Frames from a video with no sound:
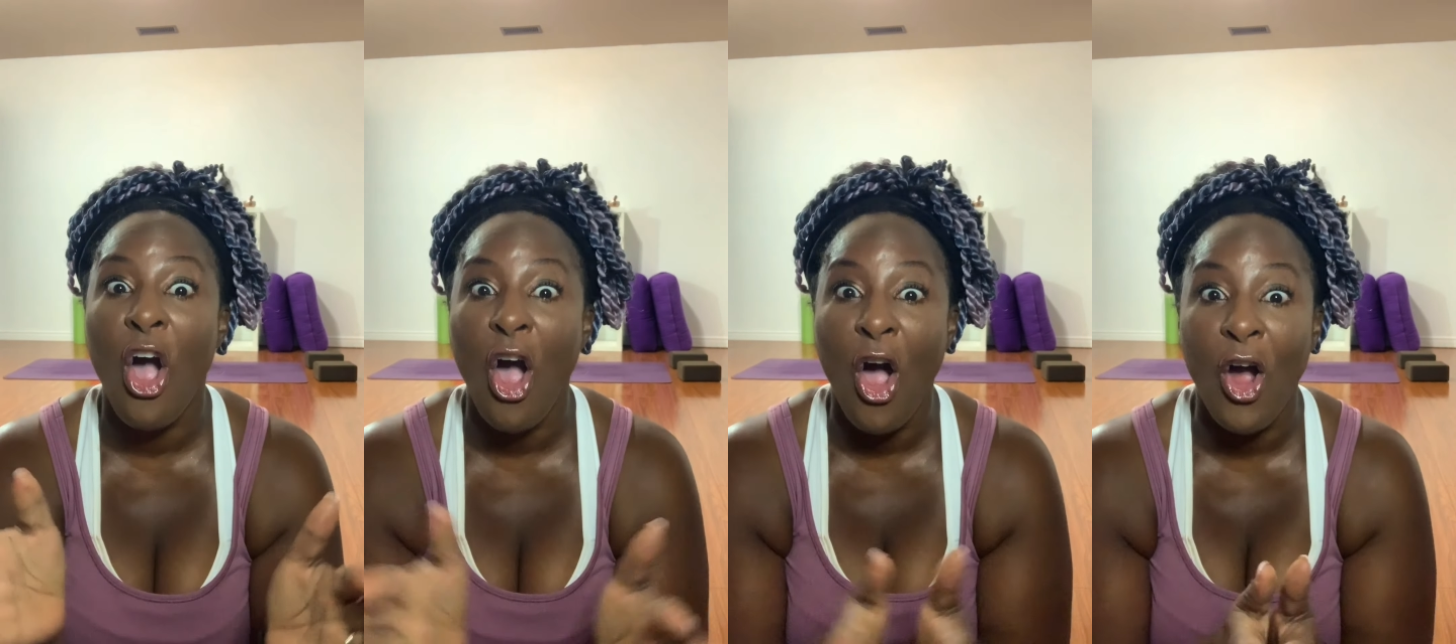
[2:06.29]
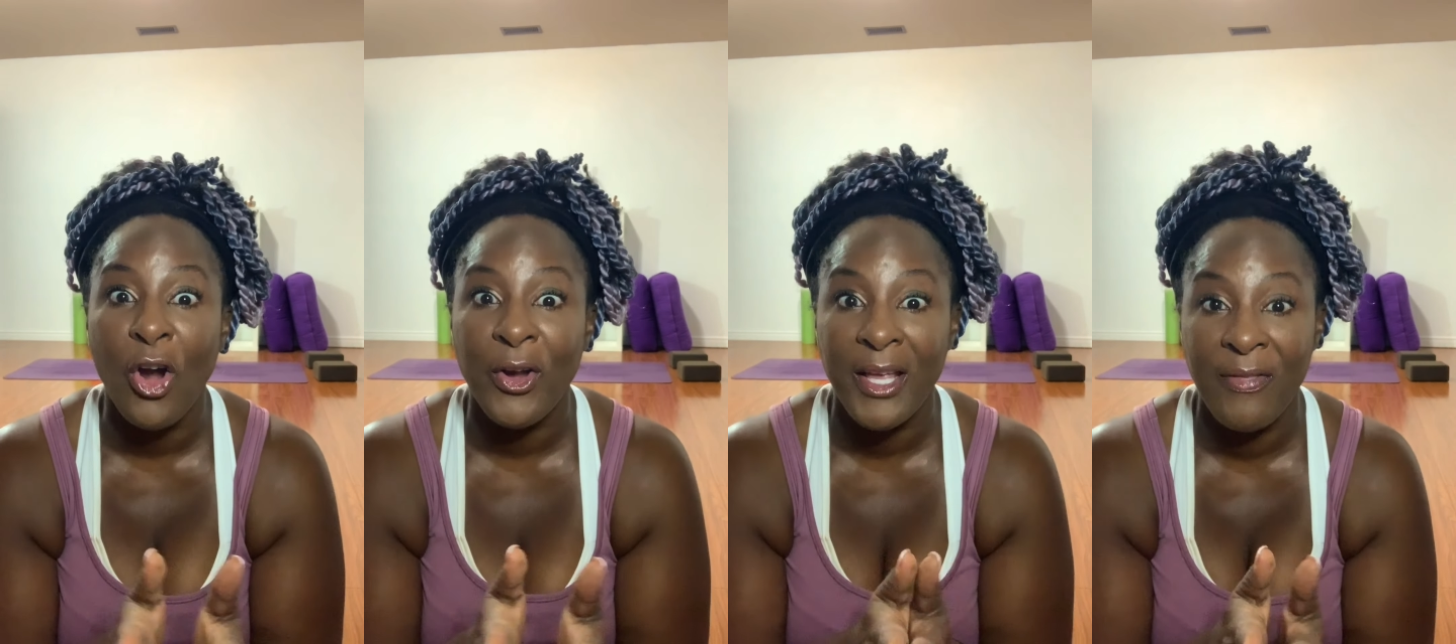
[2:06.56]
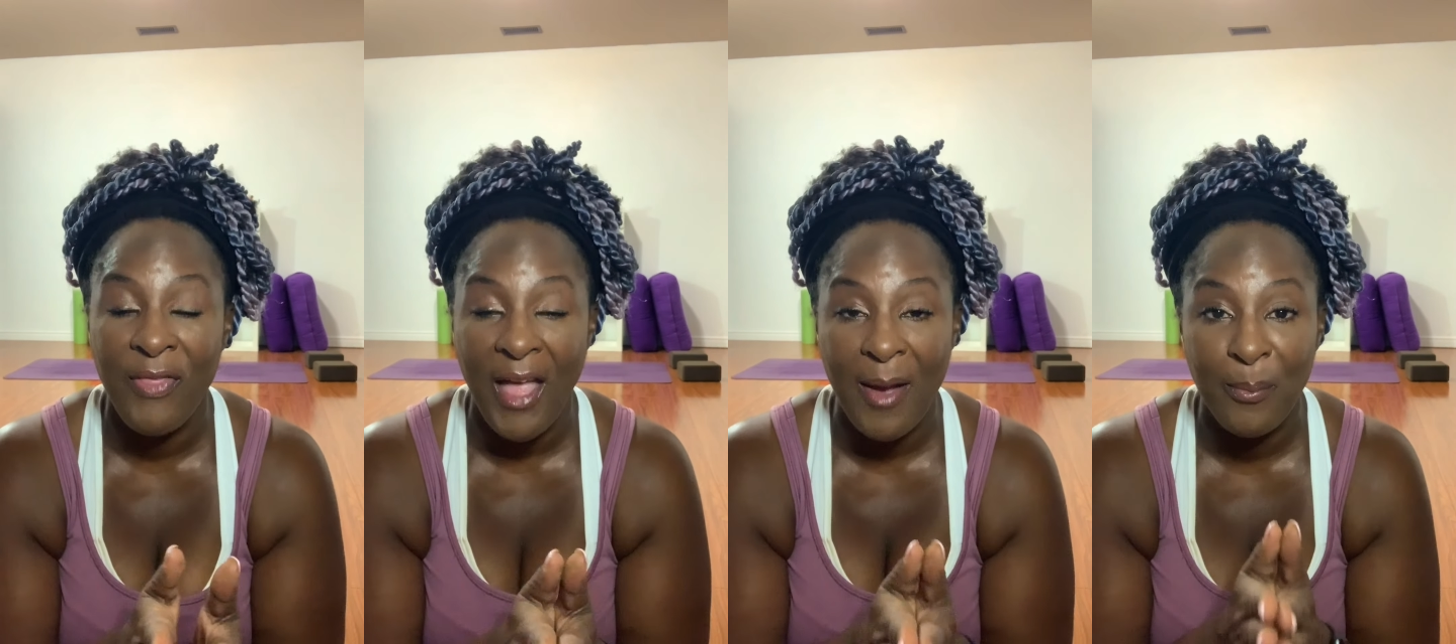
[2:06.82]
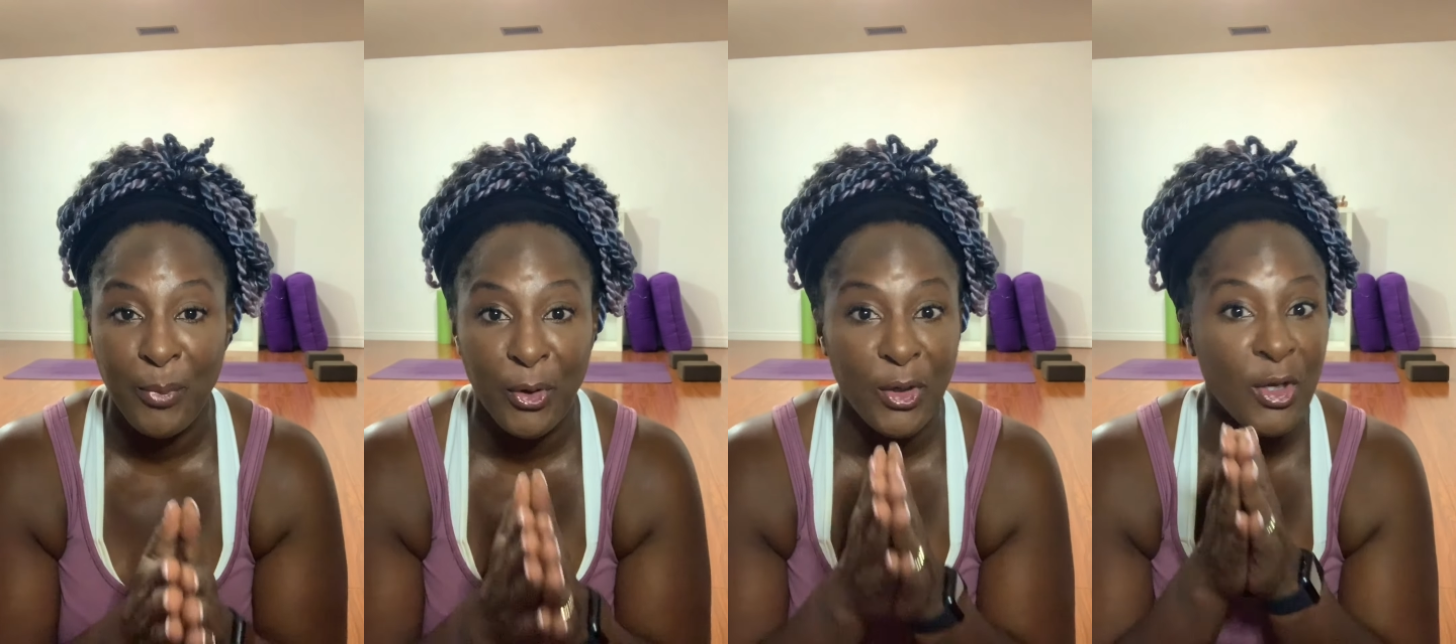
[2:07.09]
are in
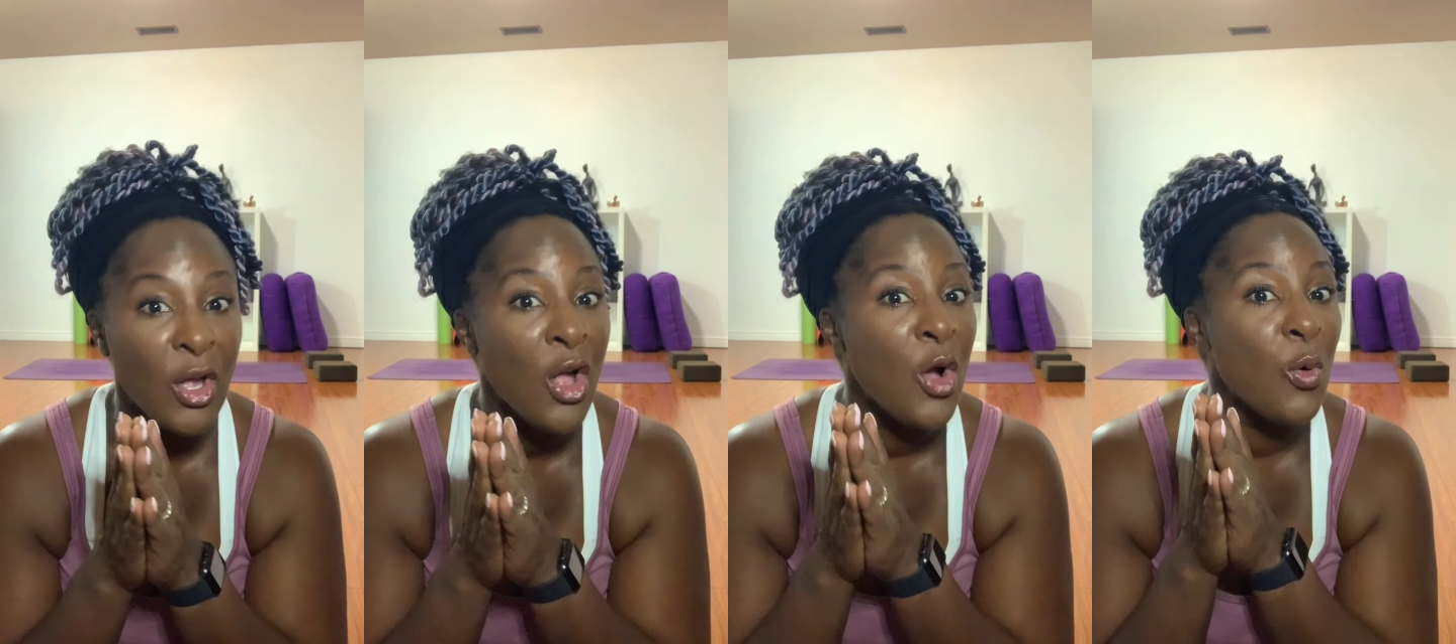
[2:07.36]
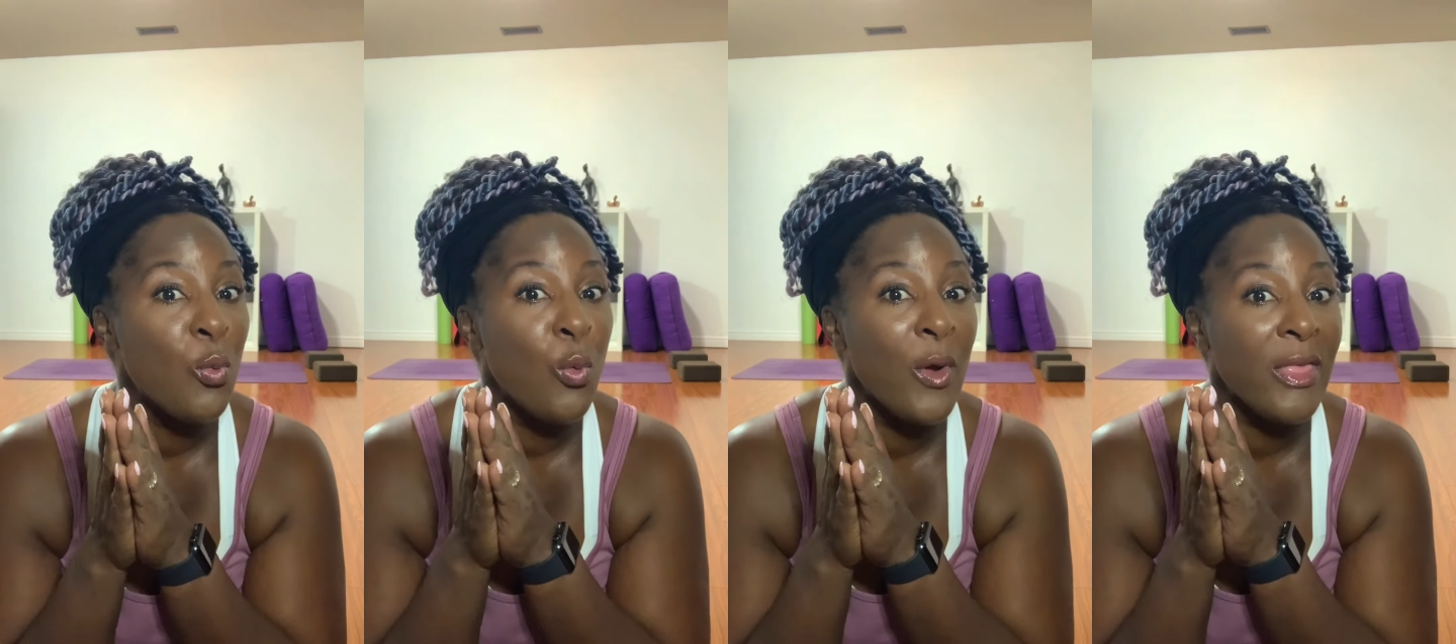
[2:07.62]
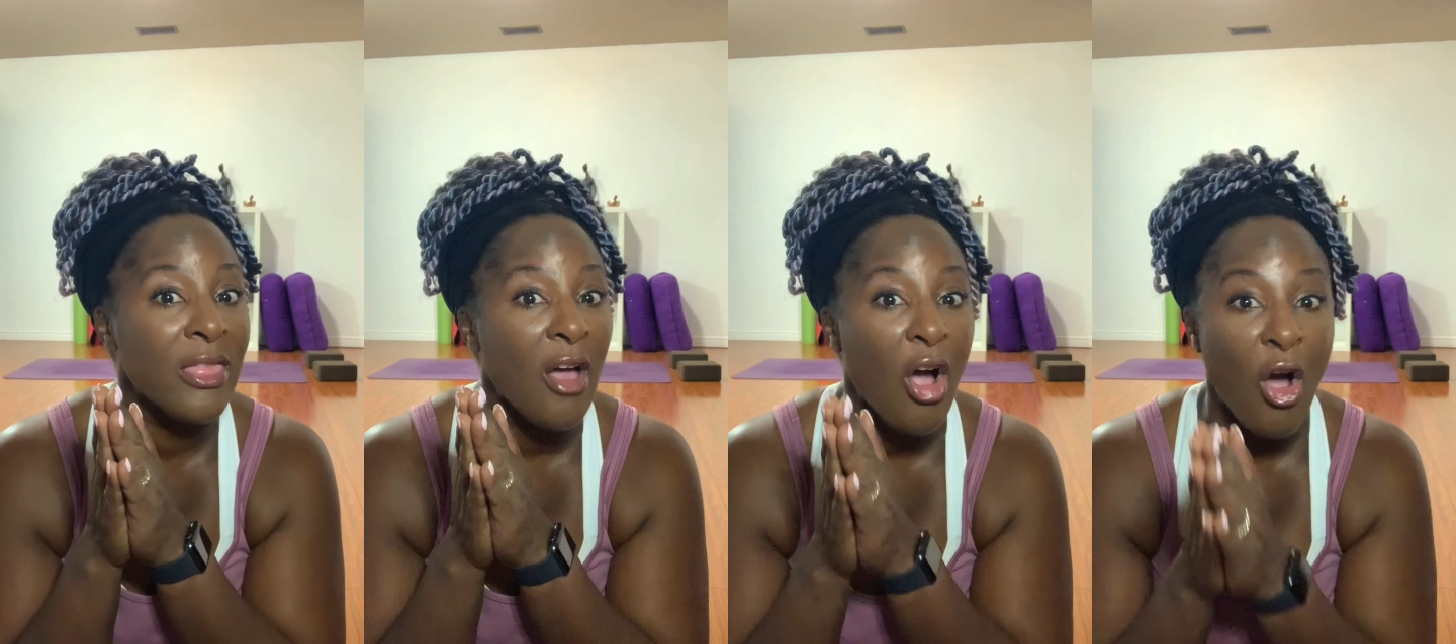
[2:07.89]
that book with